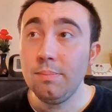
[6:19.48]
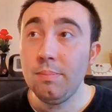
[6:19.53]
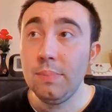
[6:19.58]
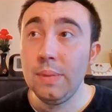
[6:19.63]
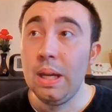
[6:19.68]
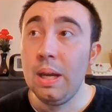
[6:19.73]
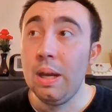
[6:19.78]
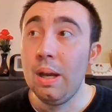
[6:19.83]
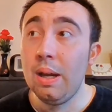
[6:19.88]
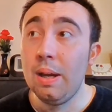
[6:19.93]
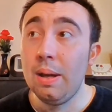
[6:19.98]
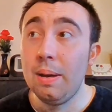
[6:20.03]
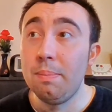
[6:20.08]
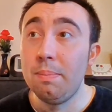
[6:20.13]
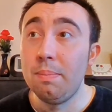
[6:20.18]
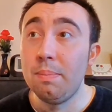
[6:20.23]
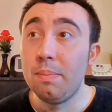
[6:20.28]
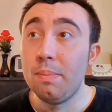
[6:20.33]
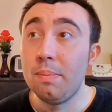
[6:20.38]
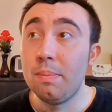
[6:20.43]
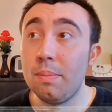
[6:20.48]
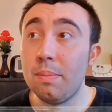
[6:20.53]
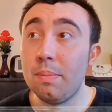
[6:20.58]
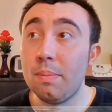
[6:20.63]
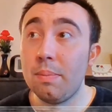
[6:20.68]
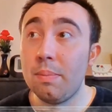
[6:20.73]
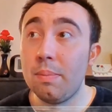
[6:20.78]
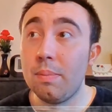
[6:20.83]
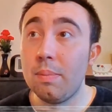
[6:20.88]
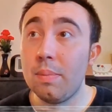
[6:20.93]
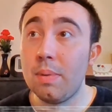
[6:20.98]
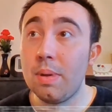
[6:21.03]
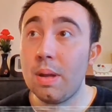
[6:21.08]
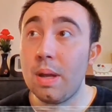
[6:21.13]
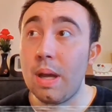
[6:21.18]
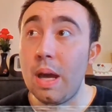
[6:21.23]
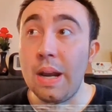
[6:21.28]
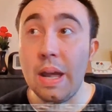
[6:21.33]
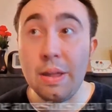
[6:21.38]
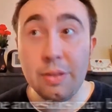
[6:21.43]

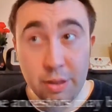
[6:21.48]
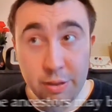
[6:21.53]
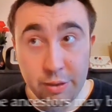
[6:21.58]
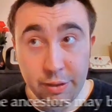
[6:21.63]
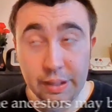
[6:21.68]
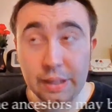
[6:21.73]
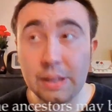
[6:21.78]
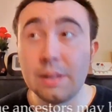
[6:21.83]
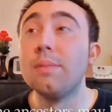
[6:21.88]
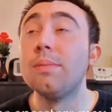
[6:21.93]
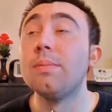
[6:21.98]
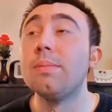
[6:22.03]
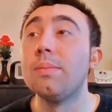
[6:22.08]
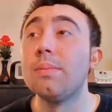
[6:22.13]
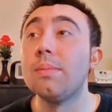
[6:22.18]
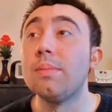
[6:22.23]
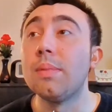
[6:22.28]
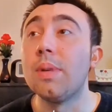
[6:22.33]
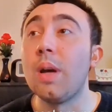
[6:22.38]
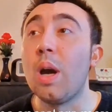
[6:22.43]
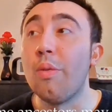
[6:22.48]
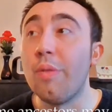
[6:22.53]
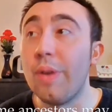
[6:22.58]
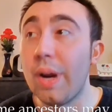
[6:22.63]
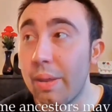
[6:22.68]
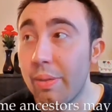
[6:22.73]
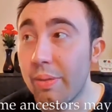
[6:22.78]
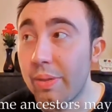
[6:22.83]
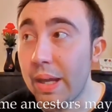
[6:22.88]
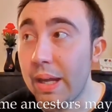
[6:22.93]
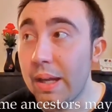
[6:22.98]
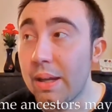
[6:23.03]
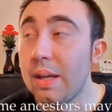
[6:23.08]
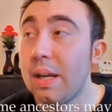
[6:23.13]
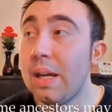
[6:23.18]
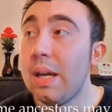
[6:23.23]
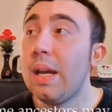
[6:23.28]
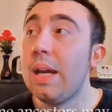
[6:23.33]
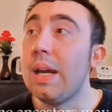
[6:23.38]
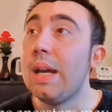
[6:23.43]
Another thing around that
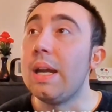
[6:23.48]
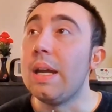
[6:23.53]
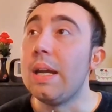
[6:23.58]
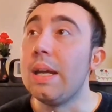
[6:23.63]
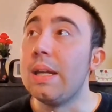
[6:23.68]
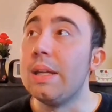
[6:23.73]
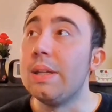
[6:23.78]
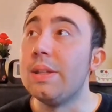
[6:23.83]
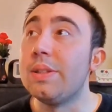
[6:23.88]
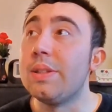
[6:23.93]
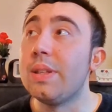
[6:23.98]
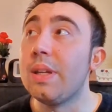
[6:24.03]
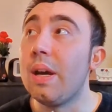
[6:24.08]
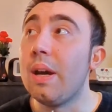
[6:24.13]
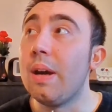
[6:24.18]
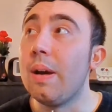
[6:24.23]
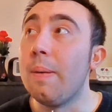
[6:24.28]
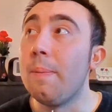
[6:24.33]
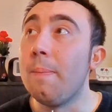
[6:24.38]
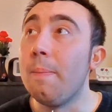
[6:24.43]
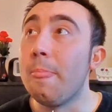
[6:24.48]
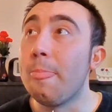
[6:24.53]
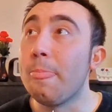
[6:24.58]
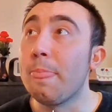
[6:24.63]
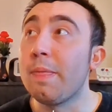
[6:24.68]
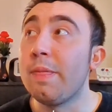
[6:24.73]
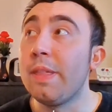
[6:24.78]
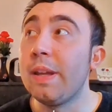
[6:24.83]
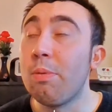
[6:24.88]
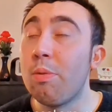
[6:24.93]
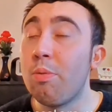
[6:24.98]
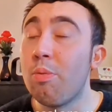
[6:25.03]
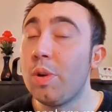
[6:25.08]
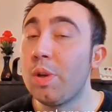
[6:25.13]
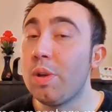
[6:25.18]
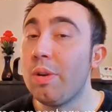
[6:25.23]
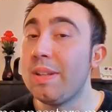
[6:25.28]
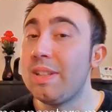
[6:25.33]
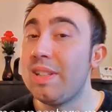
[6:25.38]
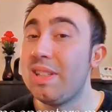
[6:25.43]
is think about what
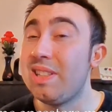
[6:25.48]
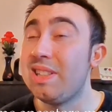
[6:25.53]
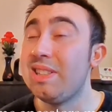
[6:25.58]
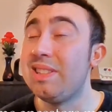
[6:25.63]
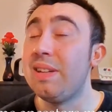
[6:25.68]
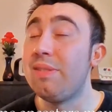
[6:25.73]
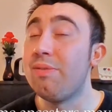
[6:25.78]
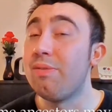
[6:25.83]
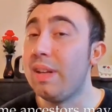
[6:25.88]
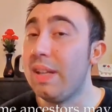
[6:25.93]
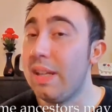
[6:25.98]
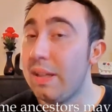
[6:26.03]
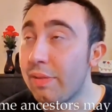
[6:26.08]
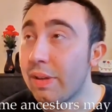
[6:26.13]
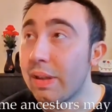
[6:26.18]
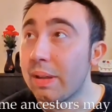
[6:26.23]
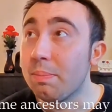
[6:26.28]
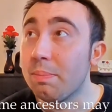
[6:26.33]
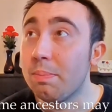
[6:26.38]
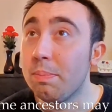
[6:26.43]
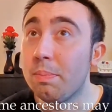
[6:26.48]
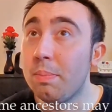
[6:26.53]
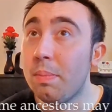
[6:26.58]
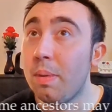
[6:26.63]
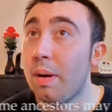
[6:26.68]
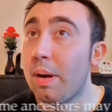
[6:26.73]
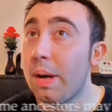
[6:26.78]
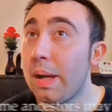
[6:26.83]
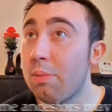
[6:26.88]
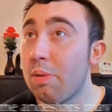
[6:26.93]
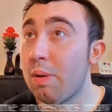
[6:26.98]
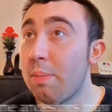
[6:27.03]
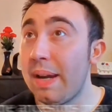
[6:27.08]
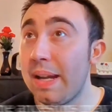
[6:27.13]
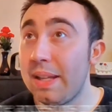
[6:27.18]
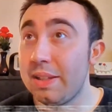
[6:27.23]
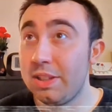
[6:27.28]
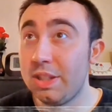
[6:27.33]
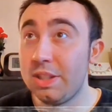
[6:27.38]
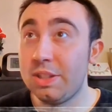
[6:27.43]
your ancestors did for a living. One of my
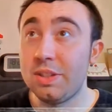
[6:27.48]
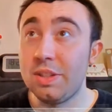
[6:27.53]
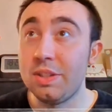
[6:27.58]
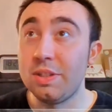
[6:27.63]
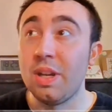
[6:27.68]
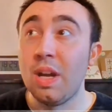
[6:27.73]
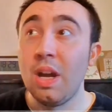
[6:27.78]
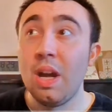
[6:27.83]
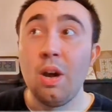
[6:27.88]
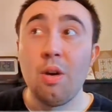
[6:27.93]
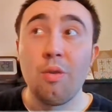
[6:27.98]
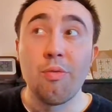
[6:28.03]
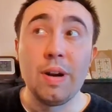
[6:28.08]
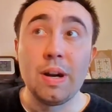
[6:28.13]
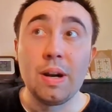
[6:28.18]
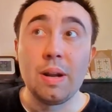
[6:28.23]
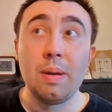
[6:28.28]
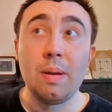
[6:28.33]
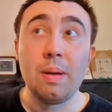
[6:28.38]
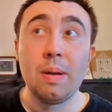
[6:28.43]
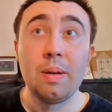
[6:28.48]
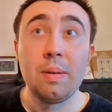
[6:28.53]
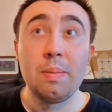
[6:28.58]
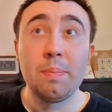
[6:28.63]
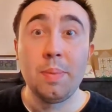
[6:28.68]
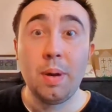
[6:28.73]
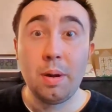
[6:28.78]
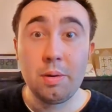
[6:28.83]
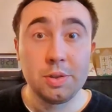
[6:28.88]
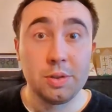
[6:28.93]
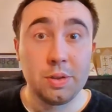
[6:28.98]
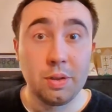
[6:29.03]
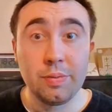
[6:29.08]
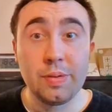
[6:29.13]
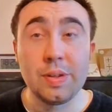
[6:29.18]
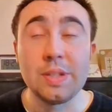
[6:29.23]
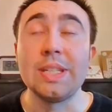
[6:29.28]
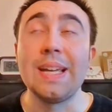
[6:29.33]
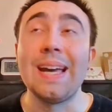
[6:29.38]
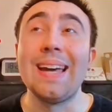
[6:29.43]
ancestors ran a post
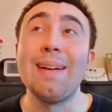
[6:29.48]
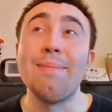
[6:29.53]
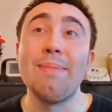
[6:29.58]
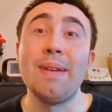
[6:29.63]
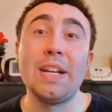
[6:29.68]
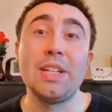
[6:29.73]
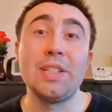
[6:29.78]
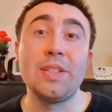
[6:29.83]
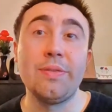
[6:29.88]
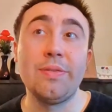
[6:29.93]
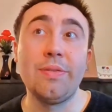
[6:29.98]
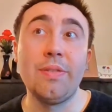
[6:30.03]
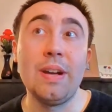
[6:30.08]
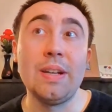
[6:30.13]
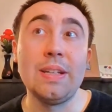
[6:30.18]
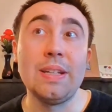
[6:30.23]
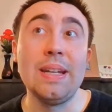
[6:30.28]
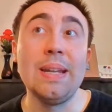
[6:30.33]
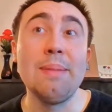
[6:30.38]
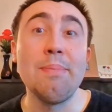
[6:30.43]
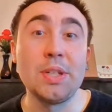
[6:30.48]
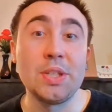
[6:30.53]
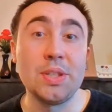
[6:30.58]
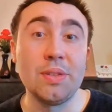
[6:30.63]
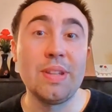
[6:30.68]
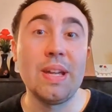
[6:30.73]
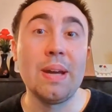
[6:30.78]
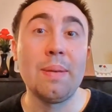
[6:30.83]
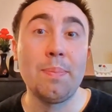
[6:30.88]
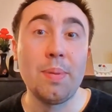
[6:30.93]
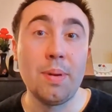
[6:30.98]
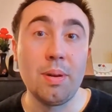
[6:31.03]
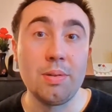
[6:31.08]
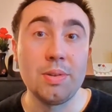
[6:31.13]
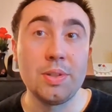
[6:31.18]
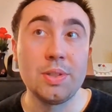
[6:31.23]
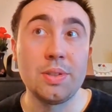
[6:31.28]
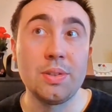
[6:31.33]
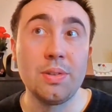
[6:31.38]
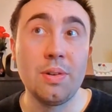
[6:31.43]
office, and I managed to find an image of that
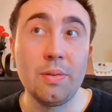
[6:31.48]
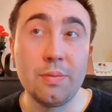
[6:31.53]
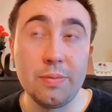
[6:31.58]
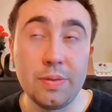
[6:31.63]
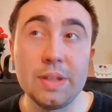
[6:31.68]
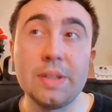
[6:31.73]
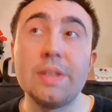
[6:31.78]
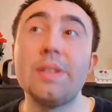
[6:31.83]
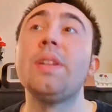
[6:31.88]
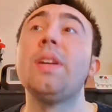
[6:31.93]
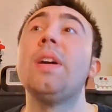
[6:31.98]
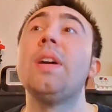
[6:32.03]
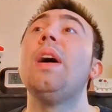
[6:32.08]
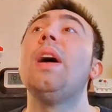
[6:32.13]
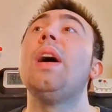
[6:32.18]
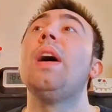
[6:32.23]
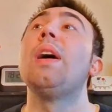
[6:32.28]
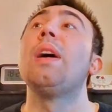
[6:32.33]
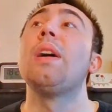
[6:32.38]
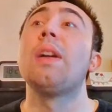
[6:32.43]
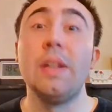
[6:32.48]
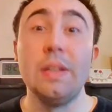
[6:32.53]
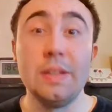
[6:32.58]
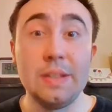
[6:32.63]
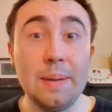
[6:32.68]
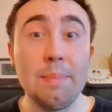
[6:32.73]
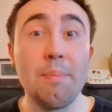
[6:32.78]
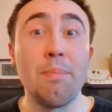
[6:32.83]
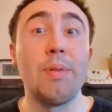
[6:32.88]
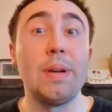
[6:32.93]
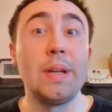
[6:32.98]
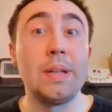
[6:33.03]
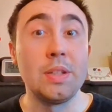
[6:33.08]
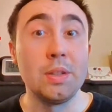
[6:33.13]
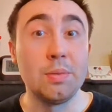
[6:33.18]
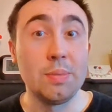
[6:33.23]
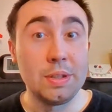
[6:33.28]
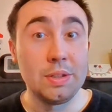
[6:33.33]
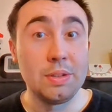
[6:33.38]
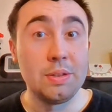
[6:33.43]
post office contemporary to
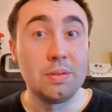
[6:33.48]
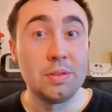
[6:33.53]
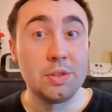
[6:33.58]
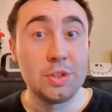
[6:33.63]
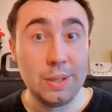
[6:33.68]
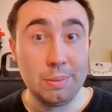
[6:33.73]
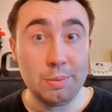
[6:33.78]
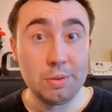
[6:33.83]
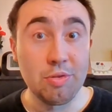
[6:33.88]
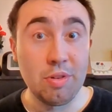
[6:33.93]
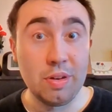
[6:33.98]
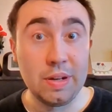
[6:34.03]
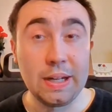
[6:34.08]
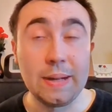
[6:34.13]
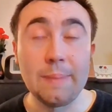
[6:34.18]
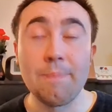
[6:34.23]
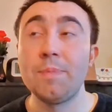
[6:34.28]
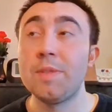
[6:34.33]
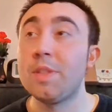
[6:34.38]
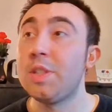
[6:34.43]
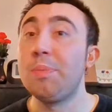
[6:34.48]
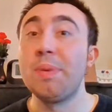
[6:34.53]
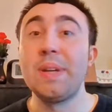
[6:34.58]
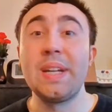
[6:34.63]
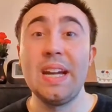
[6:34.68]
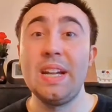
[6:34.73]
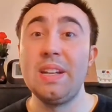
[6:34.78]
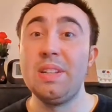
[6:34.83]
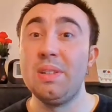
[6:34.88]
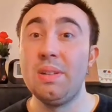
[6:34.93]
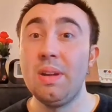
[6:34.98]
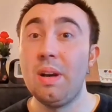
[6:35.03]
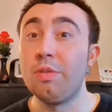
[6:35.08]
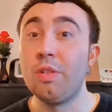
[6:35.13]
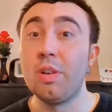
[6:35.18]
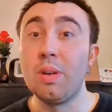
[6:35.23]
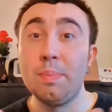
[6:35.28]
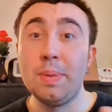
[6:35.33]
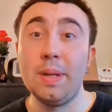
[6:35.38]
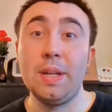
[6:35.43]
when she was running it. So again, I've got
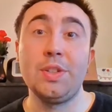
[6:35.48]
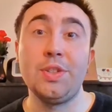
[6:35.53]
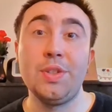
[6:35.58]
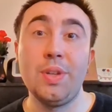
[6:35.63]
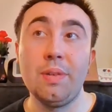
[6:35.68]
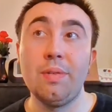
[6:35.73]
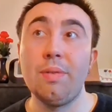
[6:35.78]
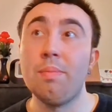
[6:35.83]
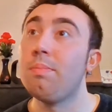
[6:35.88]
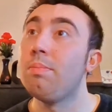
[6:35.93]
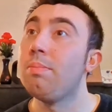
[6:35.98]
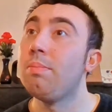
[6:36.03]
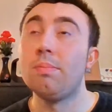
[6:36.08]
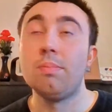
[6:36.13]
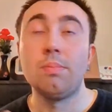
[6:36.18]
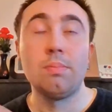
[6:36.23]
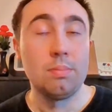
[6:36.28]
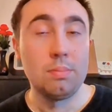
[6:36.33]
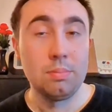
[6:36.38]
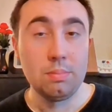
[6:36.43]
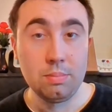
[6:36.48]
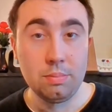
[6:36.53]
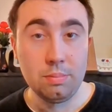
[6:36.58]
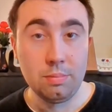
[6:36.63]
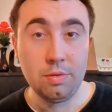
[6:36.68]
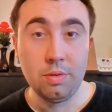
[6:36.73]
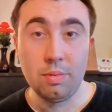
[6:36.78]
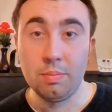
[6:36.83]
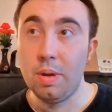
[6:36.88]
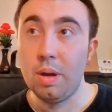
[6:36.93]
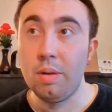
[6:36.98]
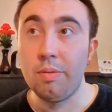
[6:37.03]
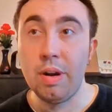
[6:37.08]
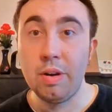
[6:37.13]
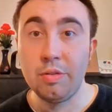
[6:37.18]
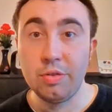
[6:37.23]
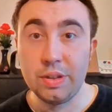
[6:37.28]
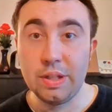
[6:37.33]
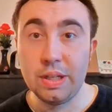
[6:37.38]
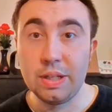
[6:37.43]
a picture from over
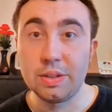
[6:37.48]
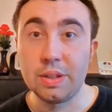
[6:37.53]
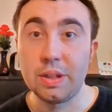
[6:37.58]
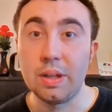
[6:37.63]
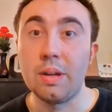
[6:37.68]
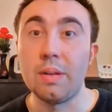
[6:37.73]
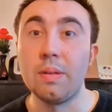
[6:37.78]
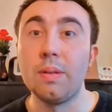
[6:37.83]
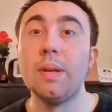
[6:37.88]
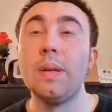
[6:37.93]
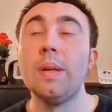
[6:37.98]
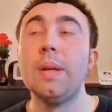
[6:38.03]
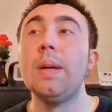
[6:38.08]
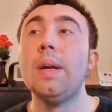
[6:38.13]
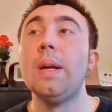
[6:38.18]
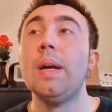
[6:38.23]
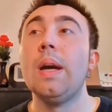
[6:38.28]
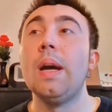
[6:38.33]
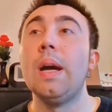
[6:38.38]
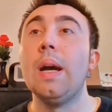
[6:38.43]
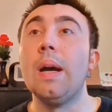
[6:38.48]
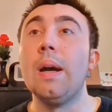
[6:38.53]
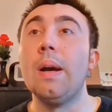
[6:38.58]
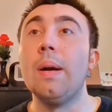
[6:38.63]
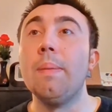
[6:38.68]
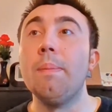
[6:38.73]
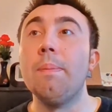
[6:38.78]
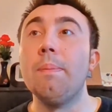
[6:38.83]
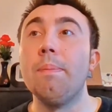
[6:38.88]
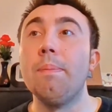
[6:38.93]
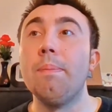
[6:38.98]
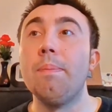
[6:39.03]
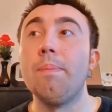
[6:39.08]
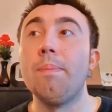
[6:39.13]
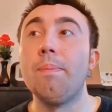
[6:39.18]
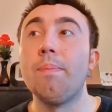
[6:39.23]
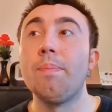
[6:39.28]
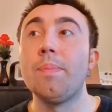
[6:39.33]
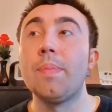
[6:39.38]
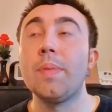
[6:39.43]
100 years ago, and
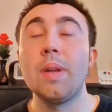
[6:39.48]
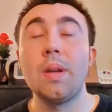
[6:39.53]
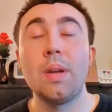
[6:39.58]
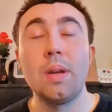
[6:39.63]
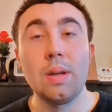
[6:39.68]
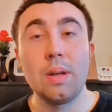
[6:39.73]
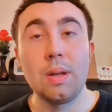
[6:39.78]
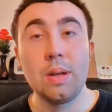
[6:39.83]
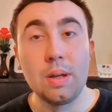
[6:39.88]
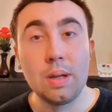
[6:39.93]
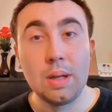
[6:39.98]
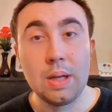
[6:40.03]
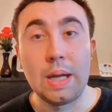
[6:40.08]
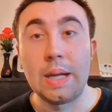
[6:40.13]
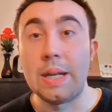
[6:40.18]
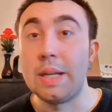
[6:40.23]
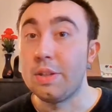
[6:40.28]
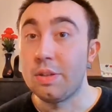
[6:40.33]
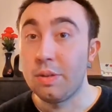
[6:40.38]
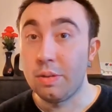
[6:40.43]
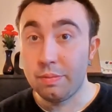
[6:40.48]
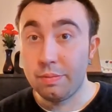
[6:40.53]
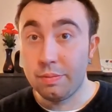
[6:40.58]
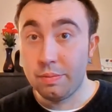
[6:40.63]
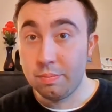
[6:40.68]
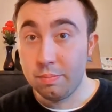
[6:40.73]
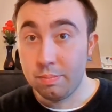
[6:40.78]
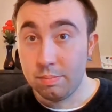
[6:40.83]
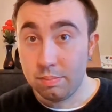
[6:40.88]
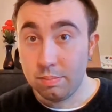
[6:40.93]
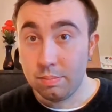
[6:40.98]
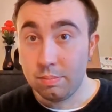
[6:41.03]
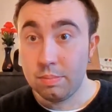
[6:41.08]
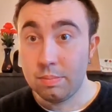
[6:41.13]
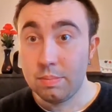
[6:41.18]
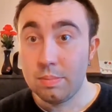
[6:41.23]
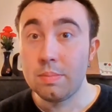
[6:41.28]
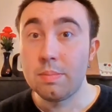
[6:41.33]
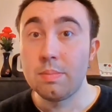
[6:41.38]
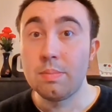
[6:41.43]
it's of
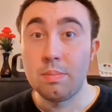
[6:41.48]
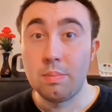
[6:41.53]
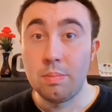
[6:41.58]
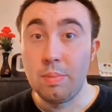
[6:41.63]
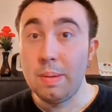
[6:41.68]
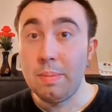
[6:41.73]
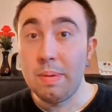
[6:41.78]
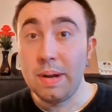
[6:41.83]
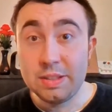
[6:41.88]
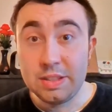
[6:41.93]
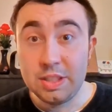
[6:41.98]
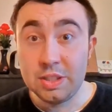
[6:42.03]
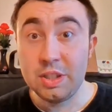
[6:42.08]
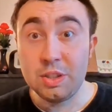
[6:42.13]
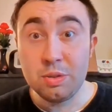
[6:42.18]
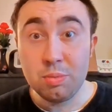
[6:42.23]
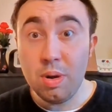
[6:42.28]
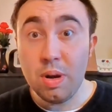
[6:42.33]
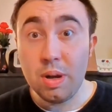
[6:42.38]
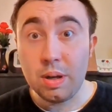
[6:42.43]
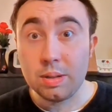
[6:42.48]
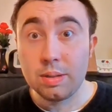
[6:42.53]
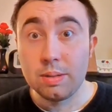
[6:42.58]
where my ancestors worked.